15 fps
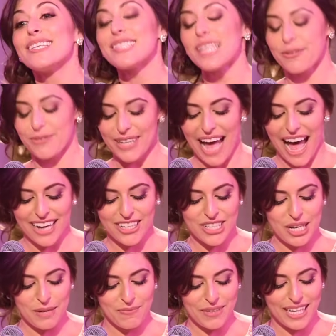the same
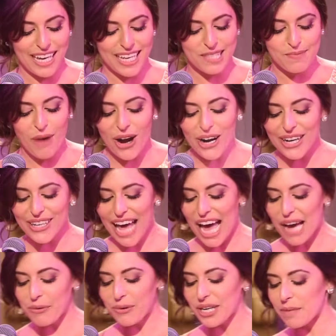reaction because Mara and
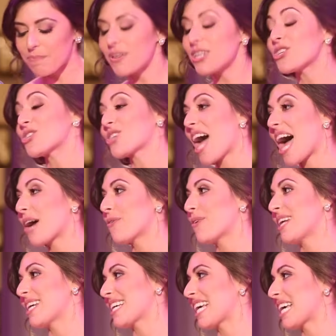I were a bit shy
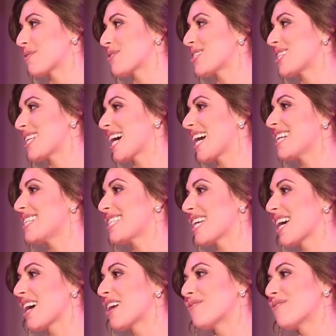when it came to the idea